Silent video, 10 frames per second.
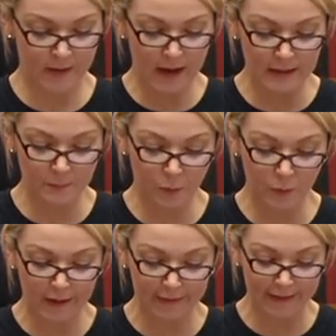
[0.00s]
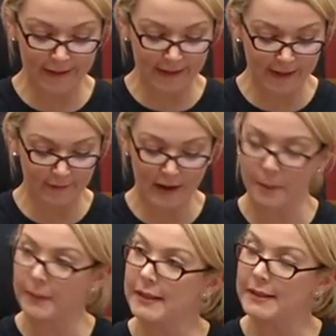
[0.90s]
As Paul Kennedy and Kev
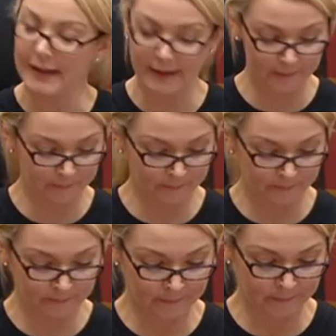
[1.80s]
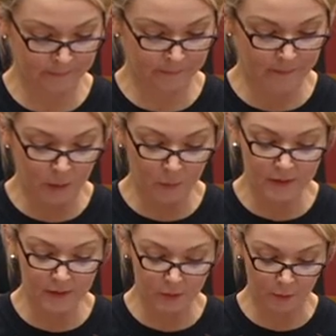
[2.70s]
Carmody said, that was
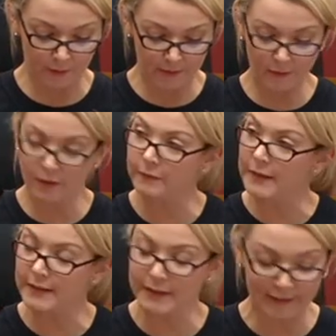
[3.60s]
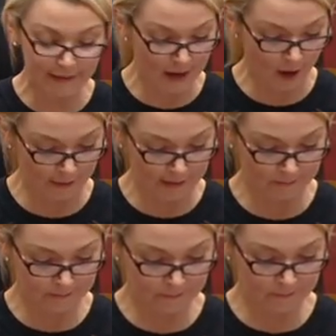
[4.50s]
the story of Vincent Lingiari,
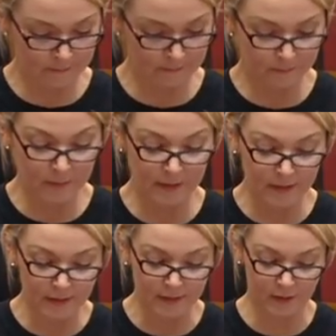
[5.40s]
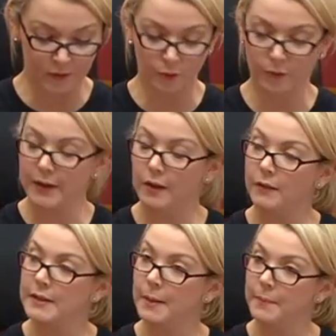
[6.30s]
but this is the story
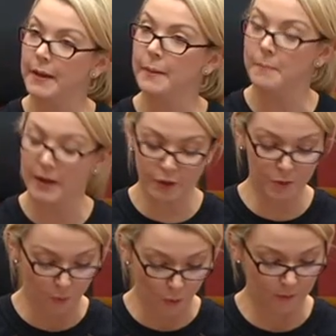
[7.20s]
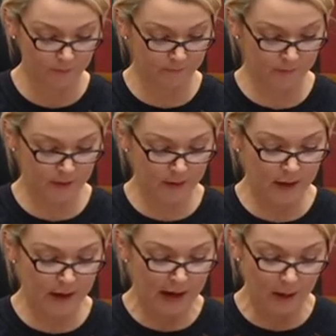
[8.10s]
of something much more.
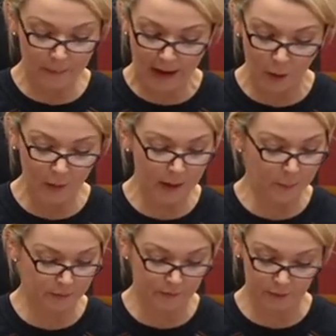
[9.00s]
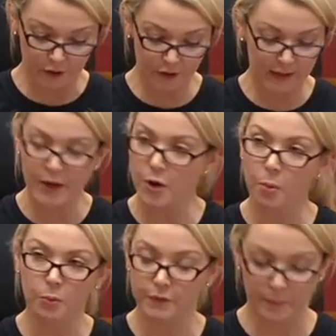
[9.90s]
How power and privilege
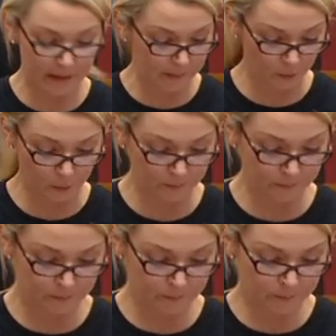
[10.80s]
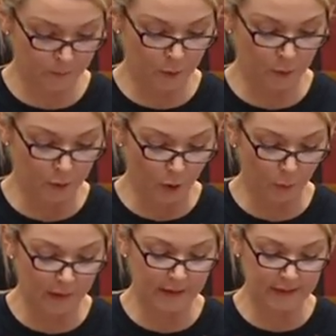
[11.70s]
cannot move a people who know
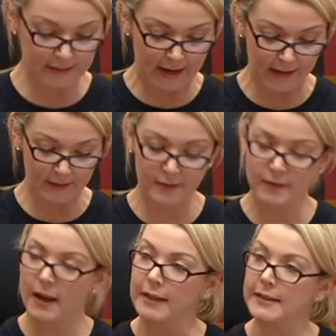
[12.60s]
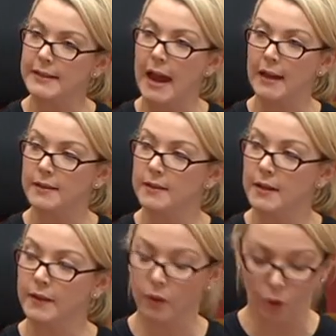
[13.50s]
where they stand and stand
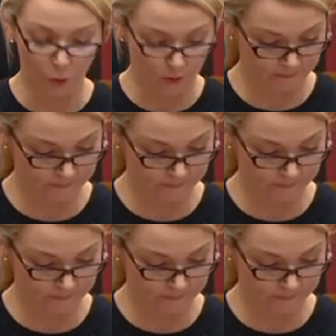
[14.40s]
in the law.